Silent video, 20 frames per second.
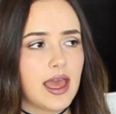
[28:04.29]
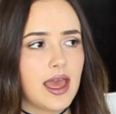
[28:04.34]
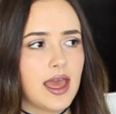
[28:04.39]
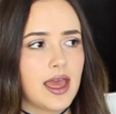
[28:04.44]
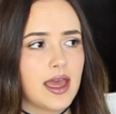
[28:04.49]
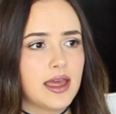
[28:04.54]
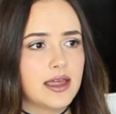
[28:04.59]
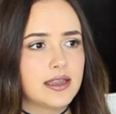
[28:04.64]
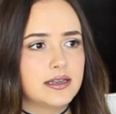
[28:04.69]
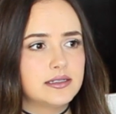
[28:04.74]

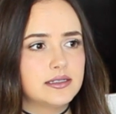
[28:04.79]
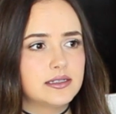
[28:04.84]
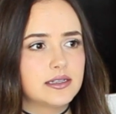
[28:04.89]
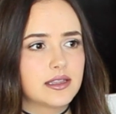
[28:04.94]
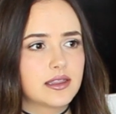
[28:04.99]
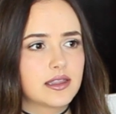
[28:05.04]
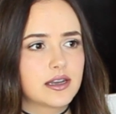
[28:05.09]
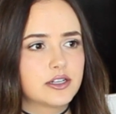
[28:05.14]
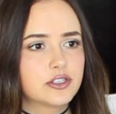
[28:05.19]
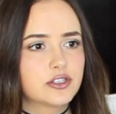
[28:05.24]
And
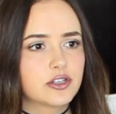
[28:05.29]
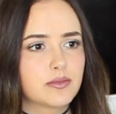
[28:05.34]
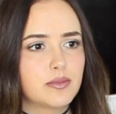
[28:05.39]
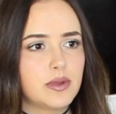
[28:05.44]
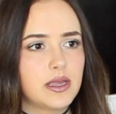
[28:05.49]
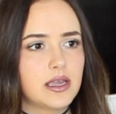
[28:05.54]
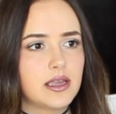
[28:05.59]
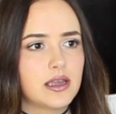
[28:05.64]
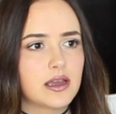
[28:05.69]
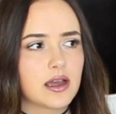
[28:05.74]
then it took
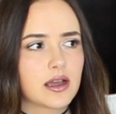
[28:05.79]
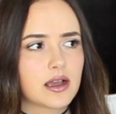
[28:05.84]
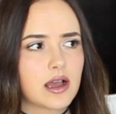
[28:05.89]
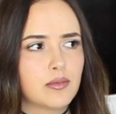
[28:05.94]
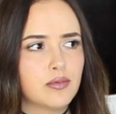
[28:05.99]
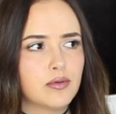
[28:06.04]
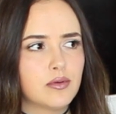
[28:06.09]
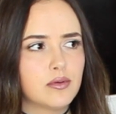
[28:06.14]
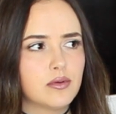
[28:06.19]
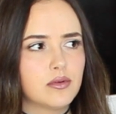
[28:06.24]
me
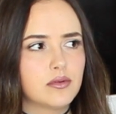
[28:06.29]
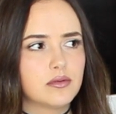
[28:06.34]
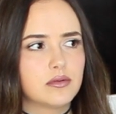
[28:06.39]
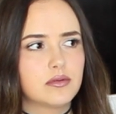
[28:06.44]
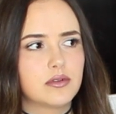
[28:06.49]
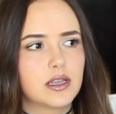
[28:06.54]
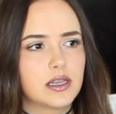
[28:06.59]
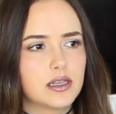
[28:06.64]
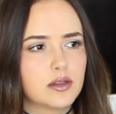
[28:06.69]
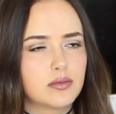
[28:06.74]

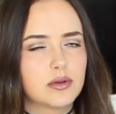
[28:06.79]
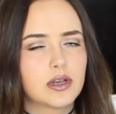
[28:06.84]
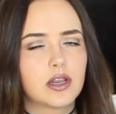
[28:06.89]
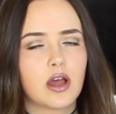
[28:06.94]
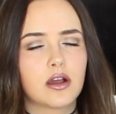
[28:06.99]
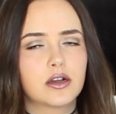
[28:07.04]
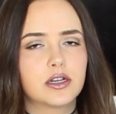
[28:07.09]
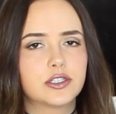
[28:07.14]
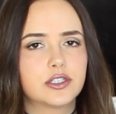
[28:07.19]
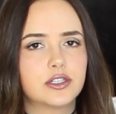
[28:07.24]
a little bit
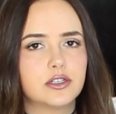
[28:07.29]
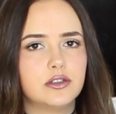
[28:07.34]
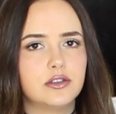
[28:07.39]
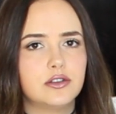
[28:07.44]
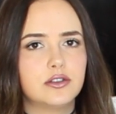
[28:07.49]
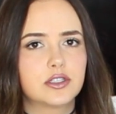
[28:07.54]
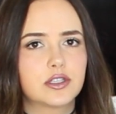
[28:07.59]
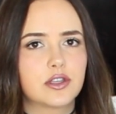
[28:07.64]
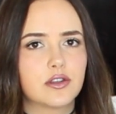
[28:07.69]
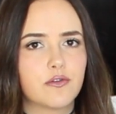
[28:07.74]
longer to
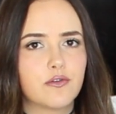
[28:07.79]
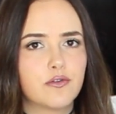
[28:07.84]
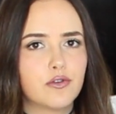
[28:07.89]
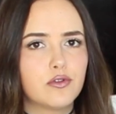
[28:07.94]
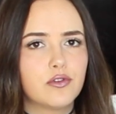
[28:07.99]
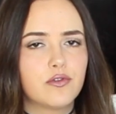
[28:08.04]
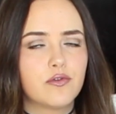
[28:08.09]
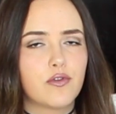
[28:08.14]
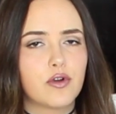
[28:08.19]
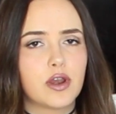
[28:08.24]
lose the
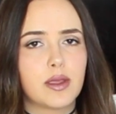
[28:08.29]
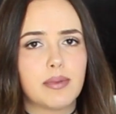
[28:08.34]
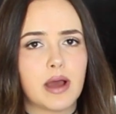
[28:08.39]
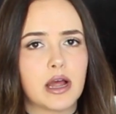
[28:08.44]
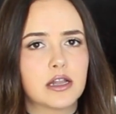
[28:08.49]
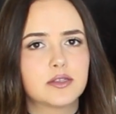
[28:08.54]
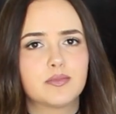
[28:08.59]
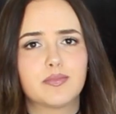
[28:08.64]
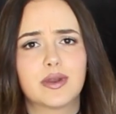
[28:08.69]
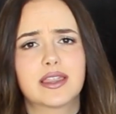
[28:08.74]
full 40
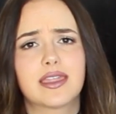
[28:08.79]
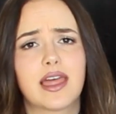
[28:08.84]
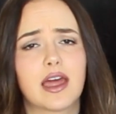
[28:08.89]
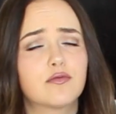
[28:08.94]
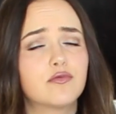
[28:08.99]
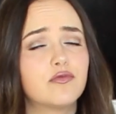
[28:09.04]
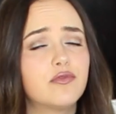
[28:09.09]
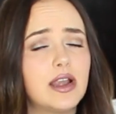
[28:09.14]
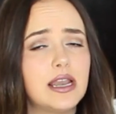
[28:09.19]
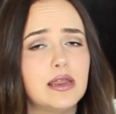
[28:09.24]
pounds, but
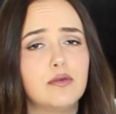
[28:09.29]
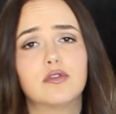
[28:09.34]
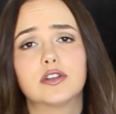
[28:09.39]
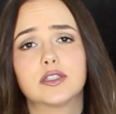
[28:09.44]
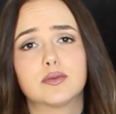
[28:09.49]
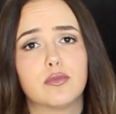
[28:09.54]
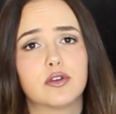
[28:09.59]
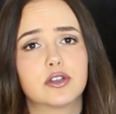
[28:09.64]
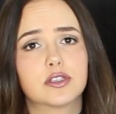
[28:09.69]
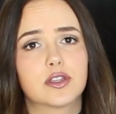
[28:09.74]
that really
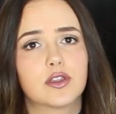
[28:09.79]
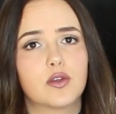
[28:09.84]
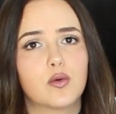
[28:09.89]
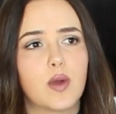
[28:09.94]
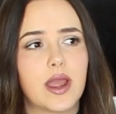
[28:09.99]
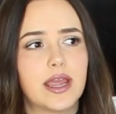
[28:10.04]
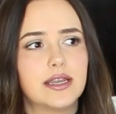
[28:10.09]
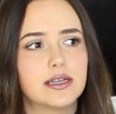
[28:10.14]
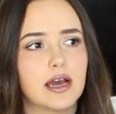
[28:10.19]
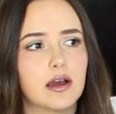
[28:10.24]
was most of the
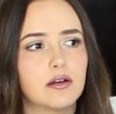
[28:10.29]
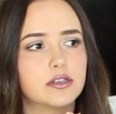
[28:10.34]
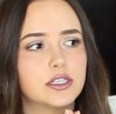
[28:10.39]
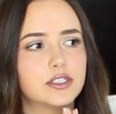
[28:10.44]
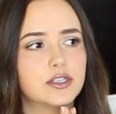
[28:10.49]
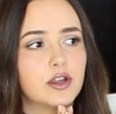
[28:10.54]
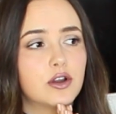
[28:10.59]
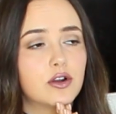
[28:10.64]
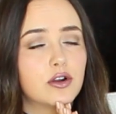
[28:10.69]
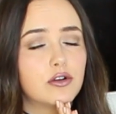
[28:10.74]
weight. I
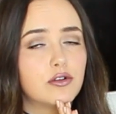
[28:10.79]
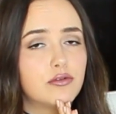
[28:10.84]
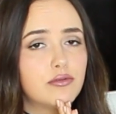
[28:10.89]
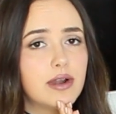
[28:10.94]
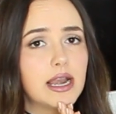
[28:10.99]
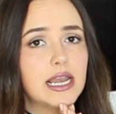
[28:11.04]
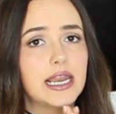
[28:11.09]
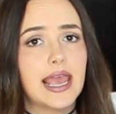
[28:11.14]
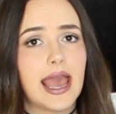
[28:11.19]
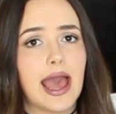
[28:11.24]
was
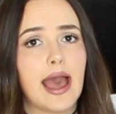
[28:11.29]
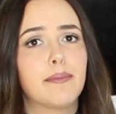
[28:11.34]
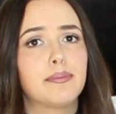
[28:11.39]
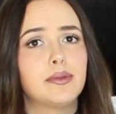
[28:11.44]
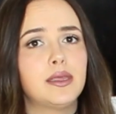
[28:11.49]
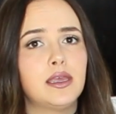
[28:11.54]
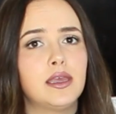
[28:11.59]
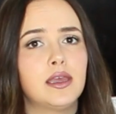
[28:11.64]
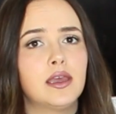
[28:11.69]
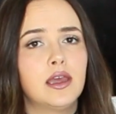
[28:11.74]
really
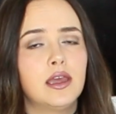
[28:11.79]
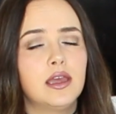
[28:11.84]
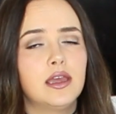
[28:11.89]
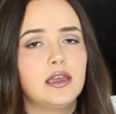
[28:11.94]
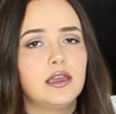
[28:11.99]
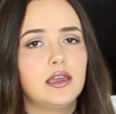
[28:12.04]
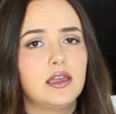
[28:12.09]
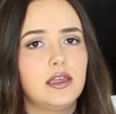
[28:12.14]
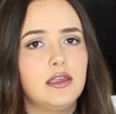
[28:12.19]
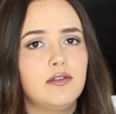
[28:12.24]
happy
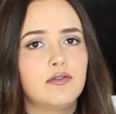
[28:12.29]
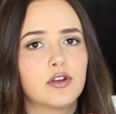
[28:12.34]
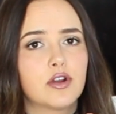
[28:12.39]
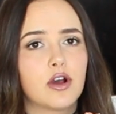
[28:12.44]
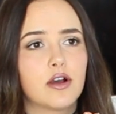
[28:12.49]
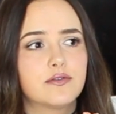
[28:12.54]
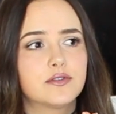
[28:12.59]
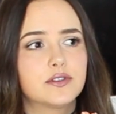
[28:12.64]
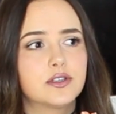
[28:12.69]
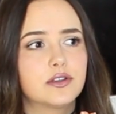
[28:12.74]
even
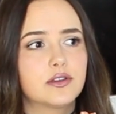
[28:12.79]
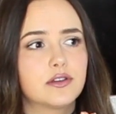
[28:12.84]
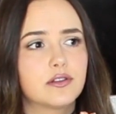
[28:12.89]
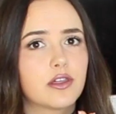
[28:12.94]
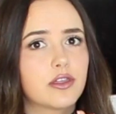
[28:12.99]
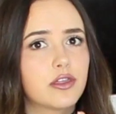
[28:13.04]
after